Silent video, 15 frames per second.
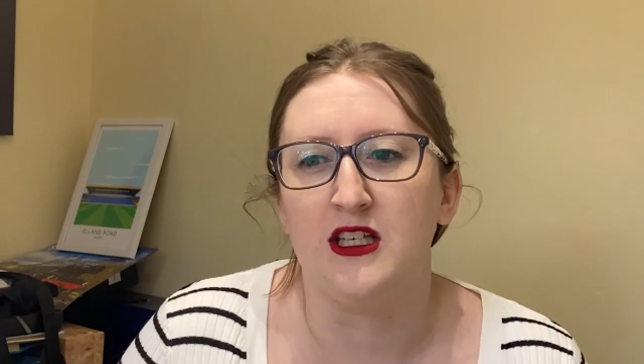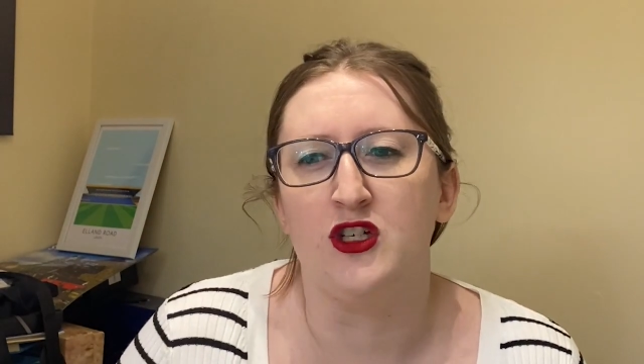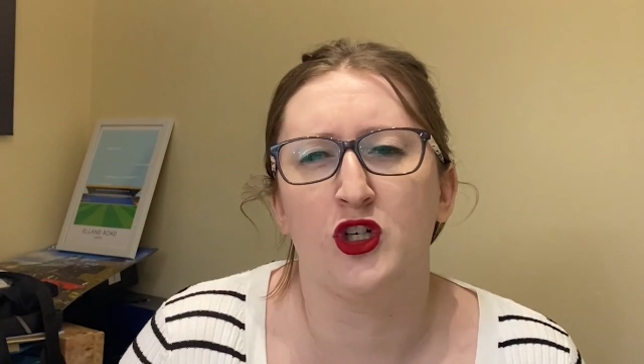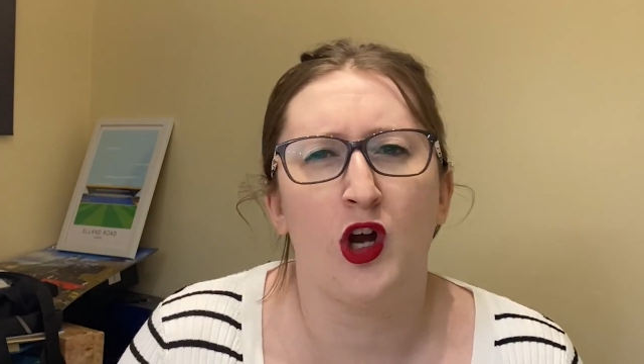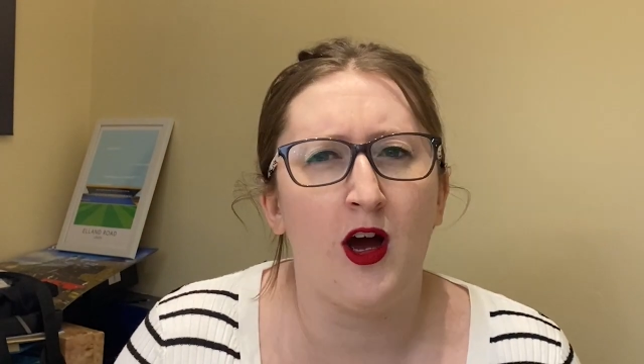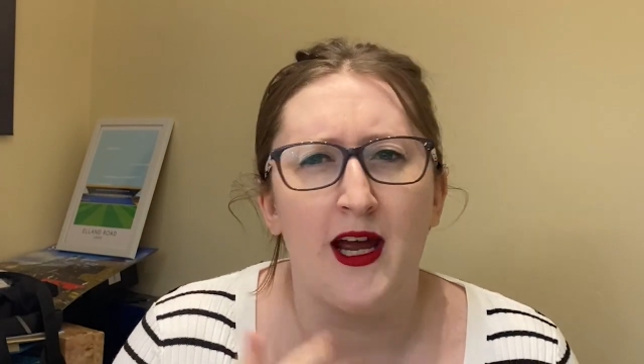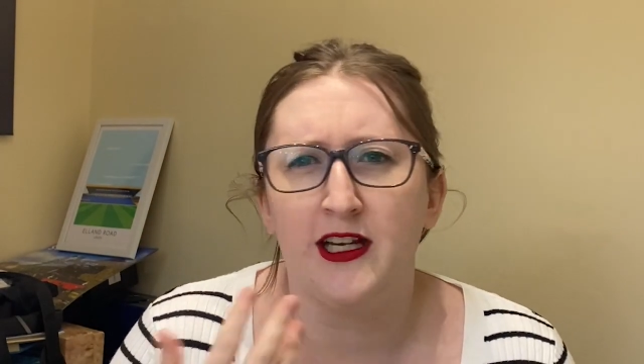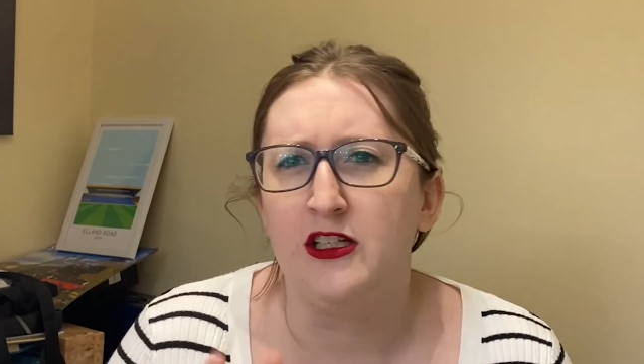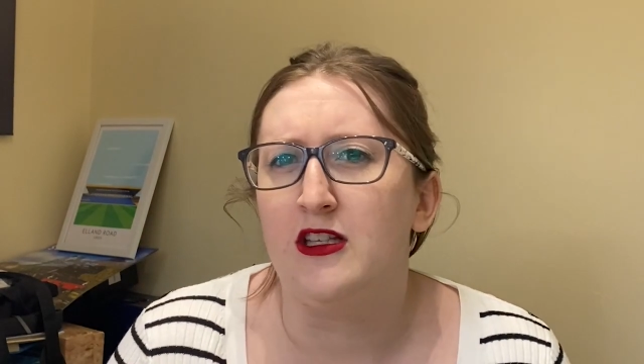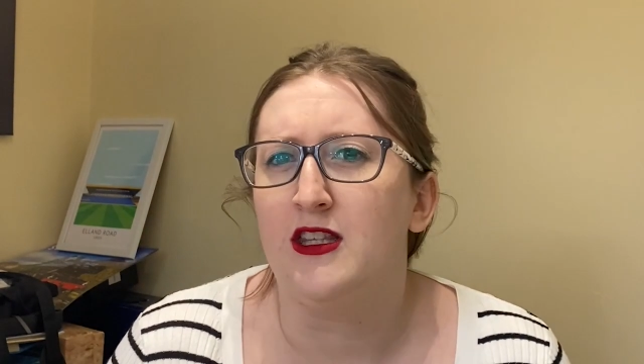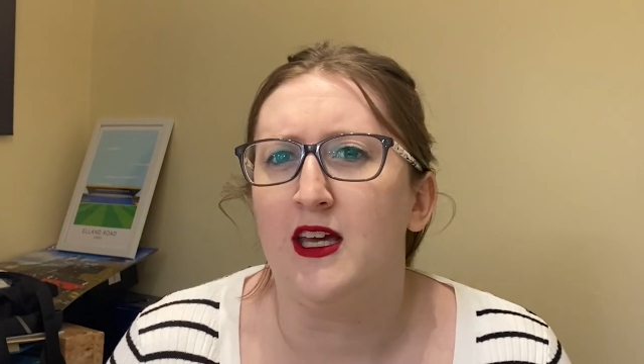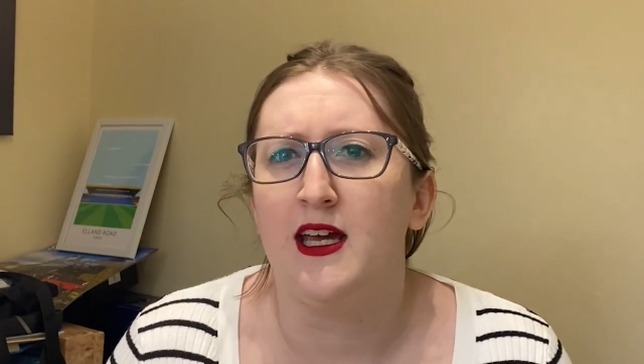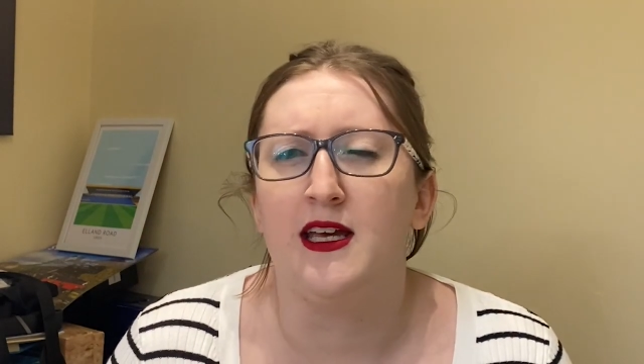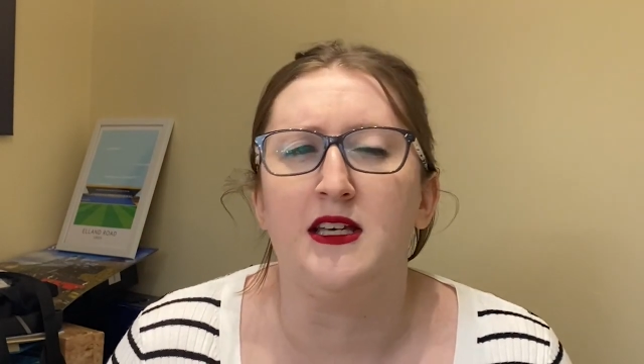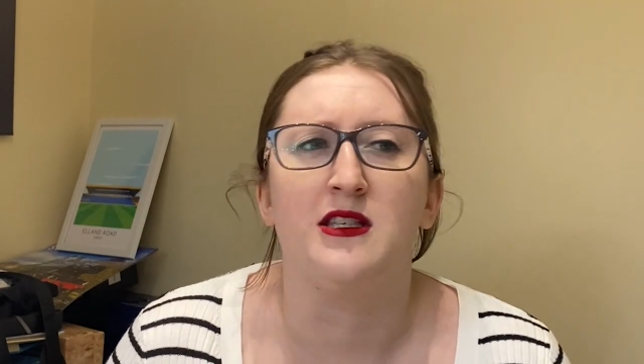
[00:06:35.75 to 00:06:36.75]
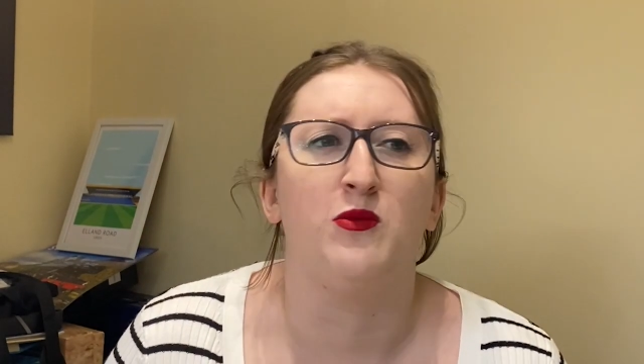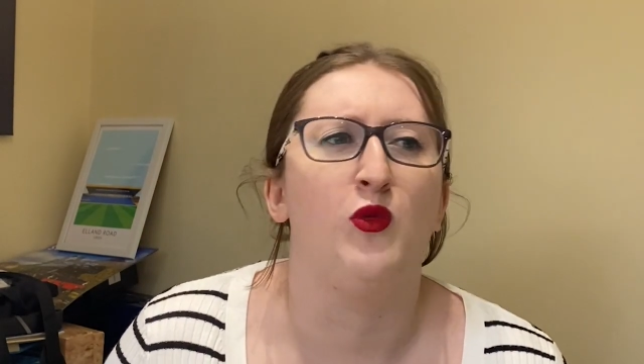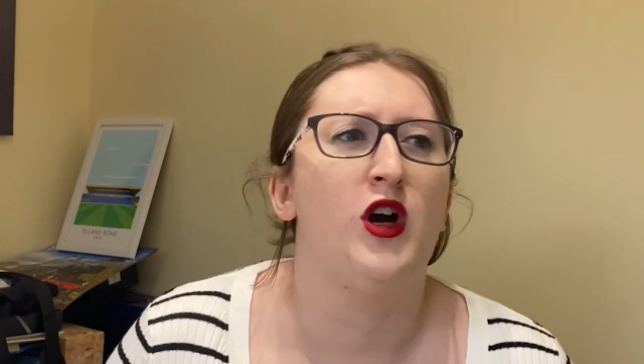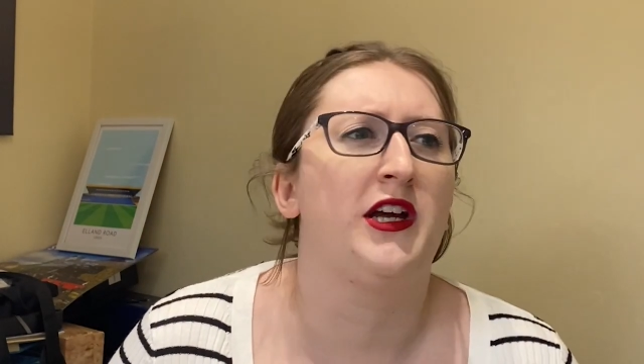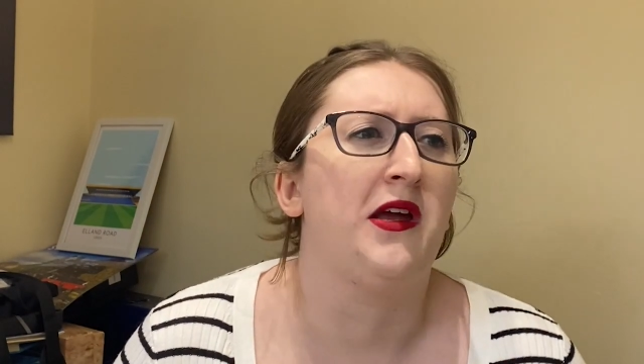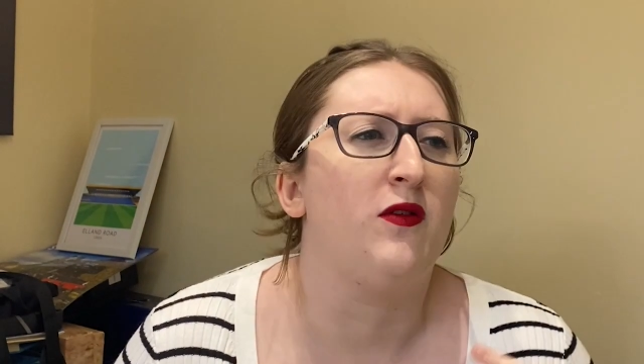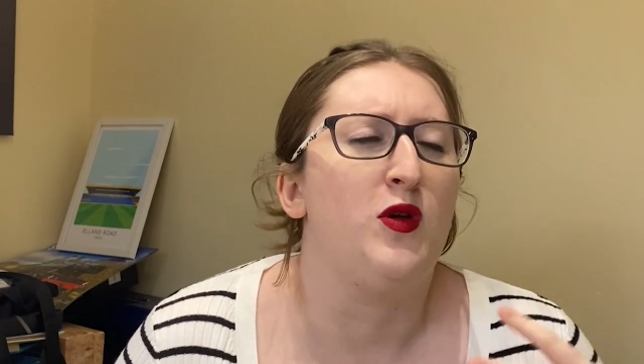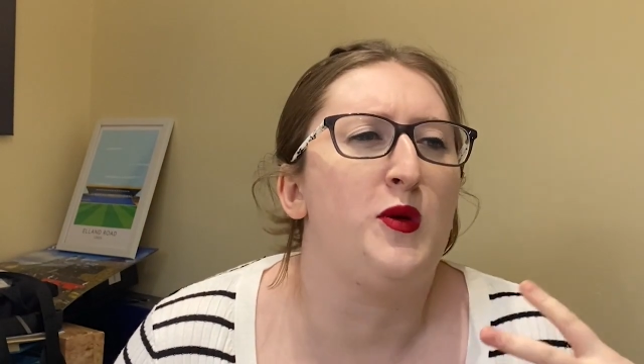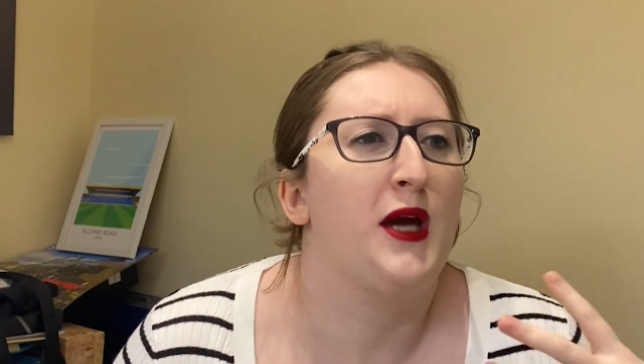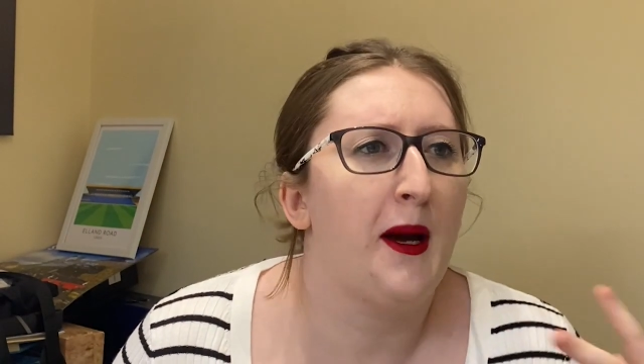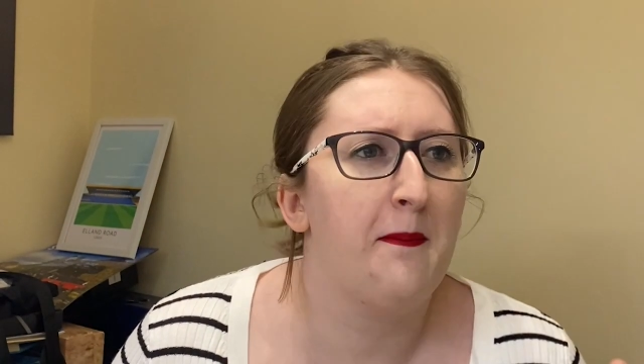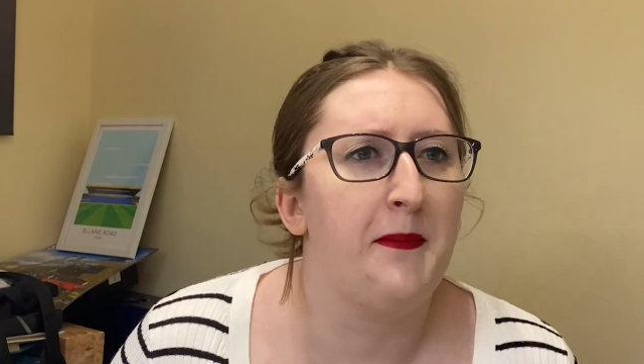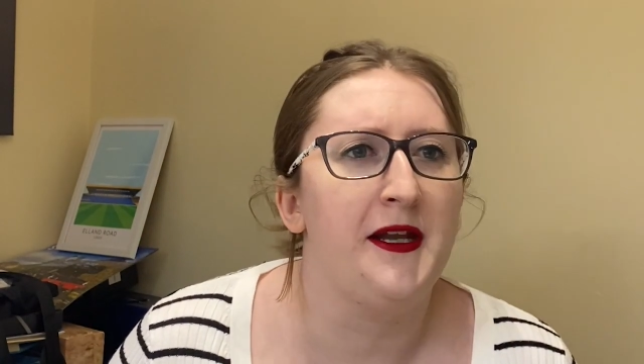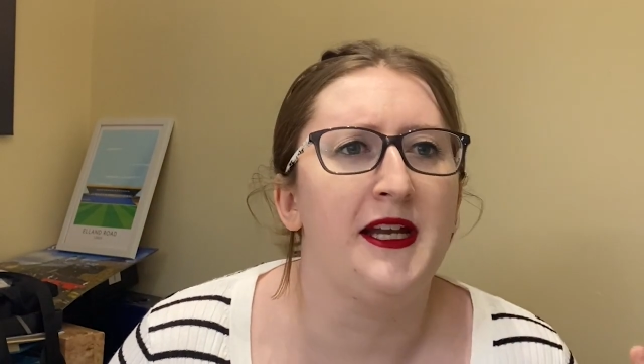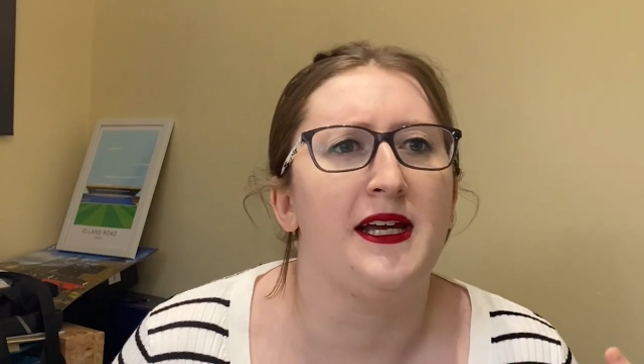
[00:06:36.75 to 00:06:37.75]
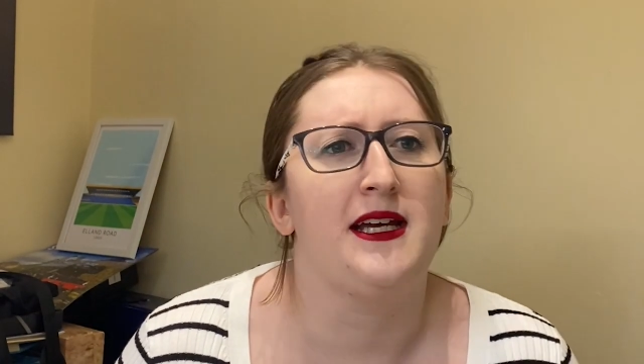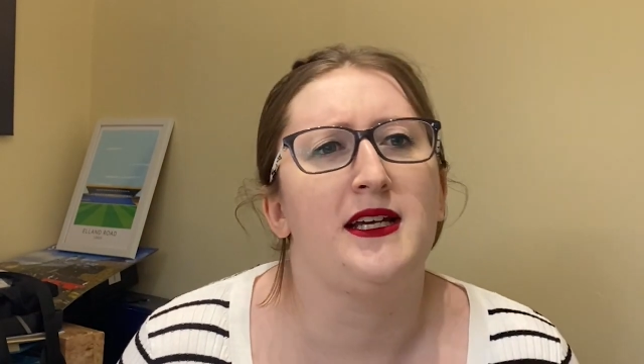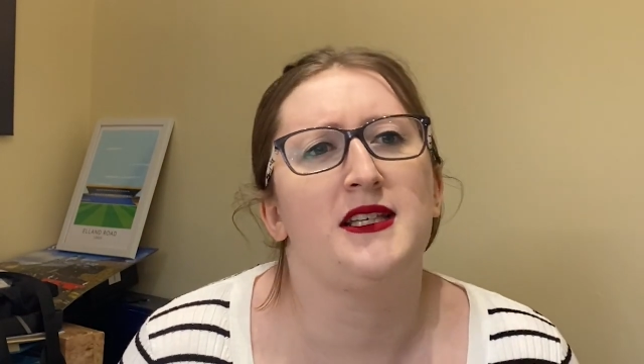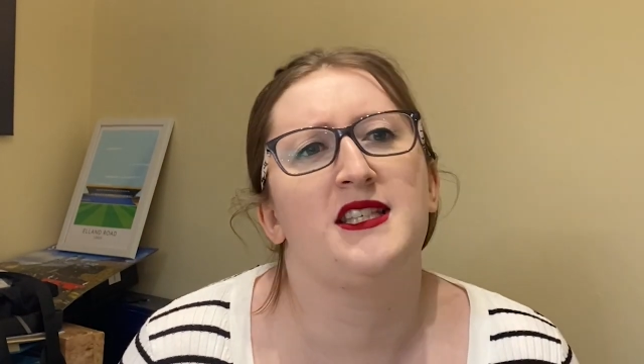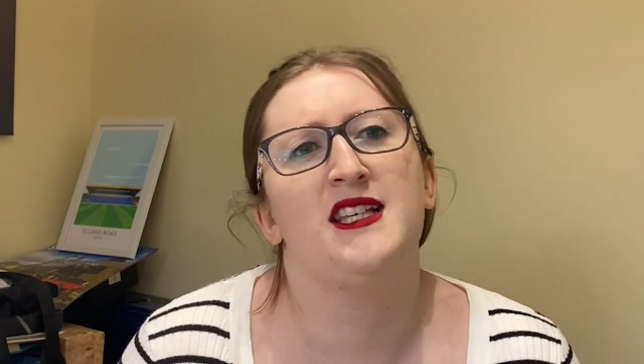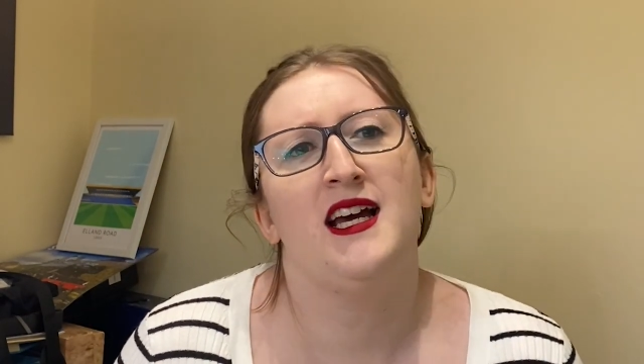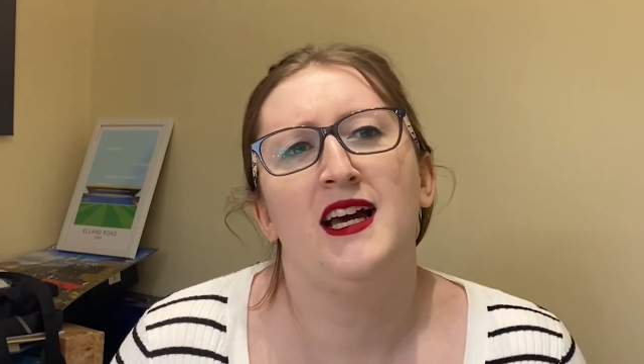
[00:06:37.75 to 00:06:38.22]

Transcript: trying new things and working with new companies.